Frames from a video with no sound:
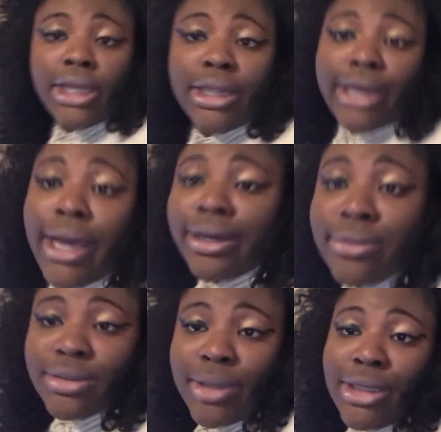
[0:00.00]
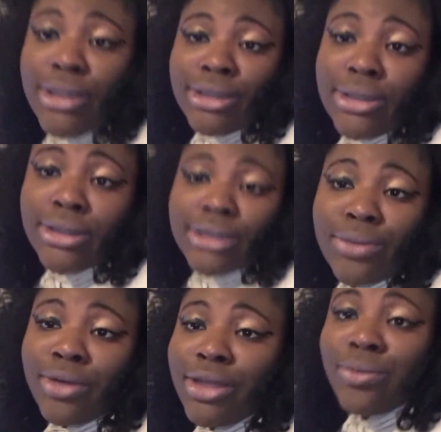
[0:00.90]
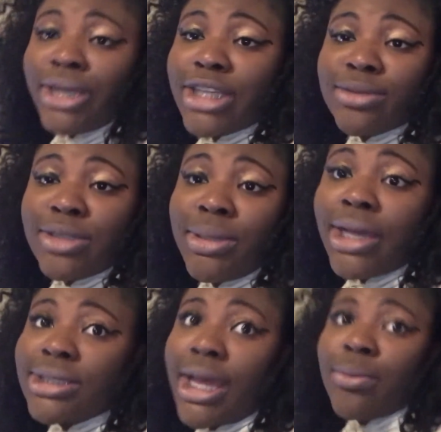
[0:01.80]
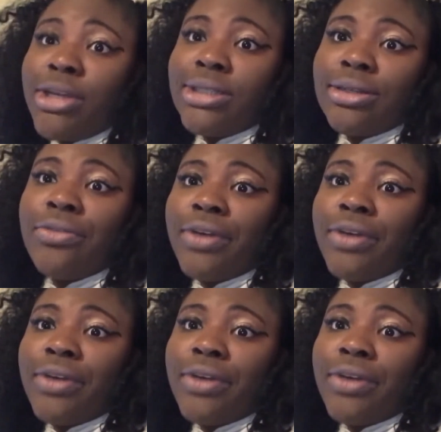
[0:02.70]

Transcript: in the house because we're not supposed to be outside because of the